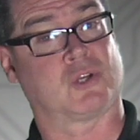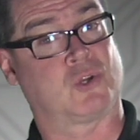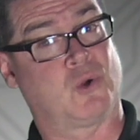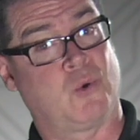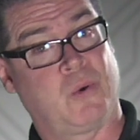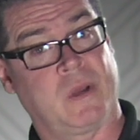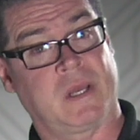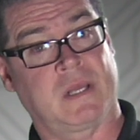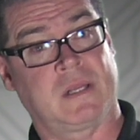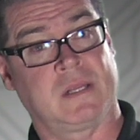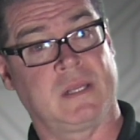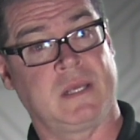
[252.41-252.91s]

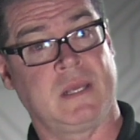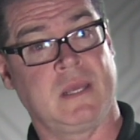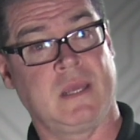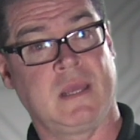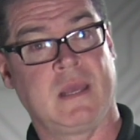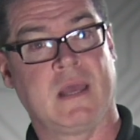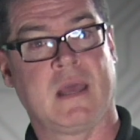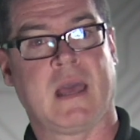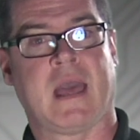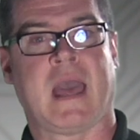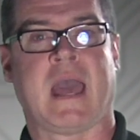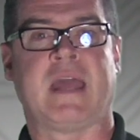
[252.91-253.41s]
quickly
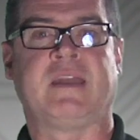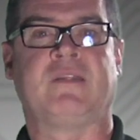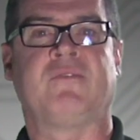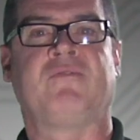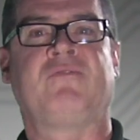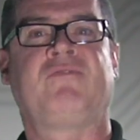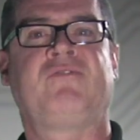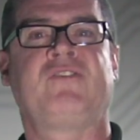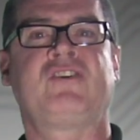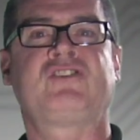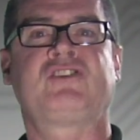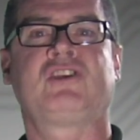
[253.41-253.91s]
and
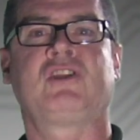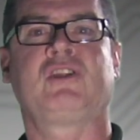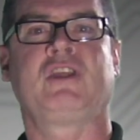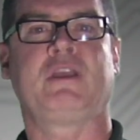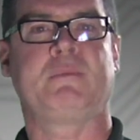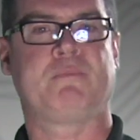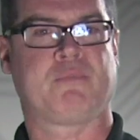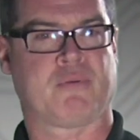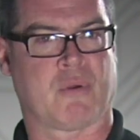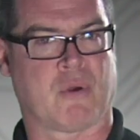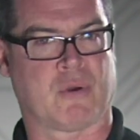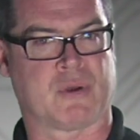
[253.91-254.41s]
efficiently
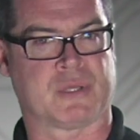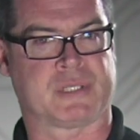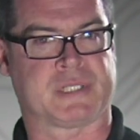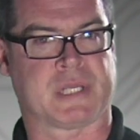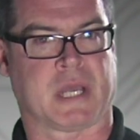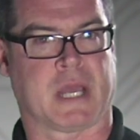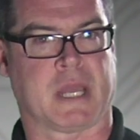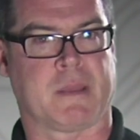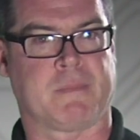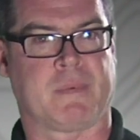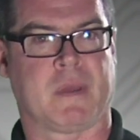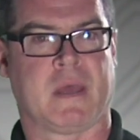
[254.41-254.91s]

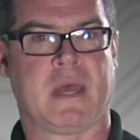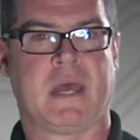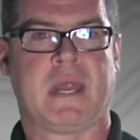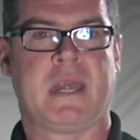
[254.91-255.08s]
prototype